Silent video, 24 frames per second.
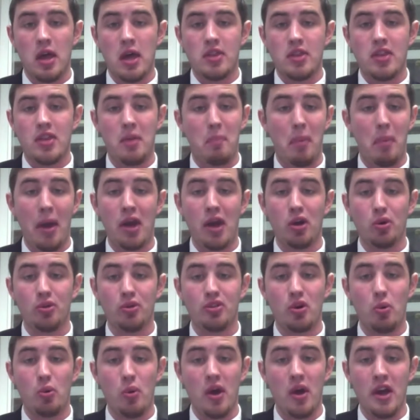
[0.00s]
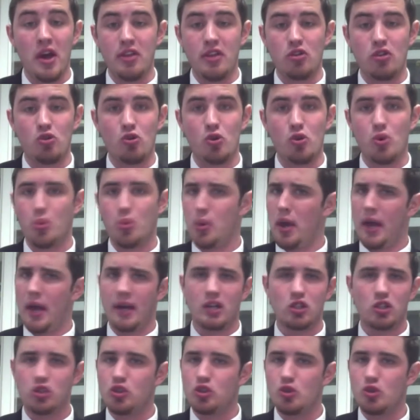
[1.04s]
that battled their way through
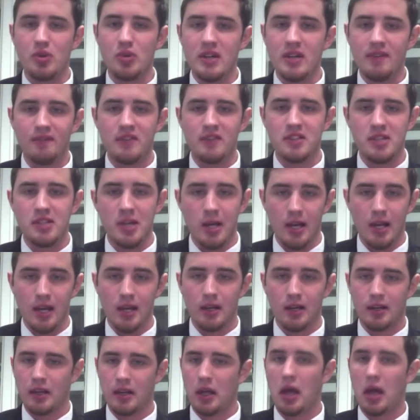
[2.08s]
extreme fatigue,